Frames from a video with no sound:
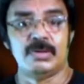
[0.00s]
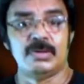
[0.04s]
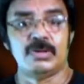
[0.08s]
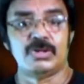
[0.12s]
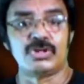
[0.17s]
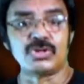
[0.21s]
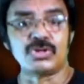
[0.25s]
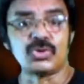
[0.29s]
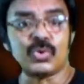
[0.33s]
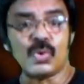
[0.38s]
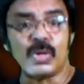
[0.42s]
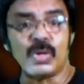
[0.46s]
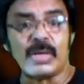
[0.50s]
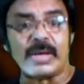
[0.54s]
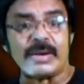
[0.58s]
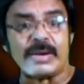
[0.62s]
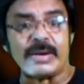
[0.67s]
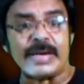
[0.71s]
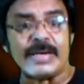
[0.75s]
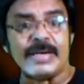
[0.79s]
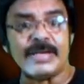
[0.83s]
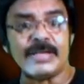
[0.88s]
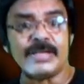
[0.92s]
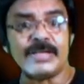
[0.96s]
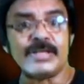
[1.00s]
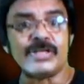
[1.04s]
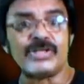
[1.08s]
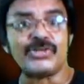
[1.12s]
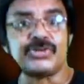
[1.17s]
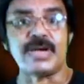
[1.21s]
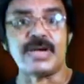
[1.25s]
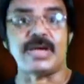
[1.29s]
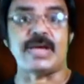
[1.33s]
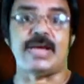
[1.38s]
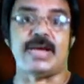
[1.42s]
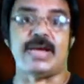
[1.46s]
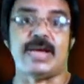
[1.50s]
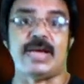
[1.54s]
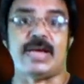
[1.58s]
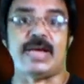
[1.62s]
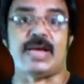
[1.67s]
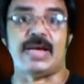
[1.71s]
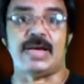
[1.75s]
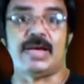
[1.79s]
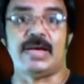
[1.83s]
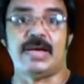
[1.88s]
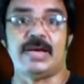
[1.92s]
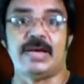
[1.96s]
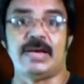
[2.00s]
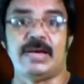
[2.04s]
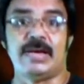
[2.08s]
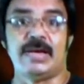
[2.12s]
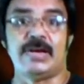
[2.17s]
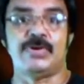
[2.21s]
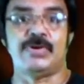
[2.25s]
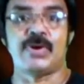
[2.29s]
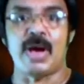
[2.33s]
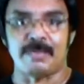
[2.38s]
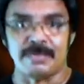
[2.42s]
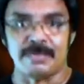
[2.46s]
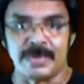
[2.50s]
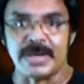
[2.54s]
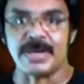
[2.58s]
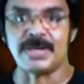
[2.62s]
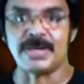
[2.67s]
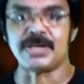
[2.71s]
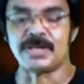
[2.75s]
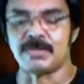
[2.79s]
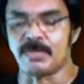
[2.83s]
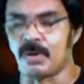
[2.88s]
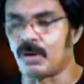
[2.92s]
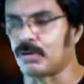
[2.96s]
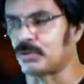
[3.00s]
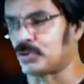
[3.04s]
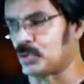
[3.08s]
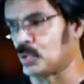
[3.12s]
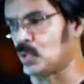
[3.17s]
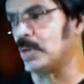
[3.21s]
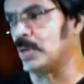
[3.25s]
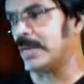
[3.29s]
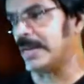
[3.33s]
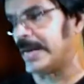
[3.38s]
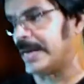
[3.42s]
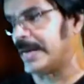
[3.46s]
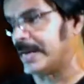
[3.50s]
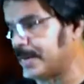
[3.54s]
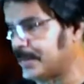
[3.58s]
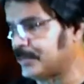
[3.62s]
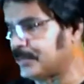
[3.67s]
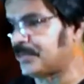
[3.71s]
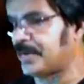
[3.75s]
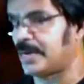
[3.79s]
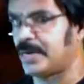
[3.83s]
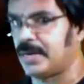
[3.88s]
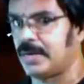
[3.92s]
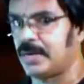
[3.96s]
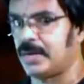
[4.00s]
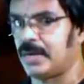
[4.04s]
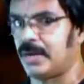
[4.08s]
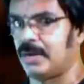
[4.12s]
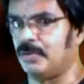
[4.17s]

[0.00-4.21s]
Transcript: Solar energy. You have learned about solar energy.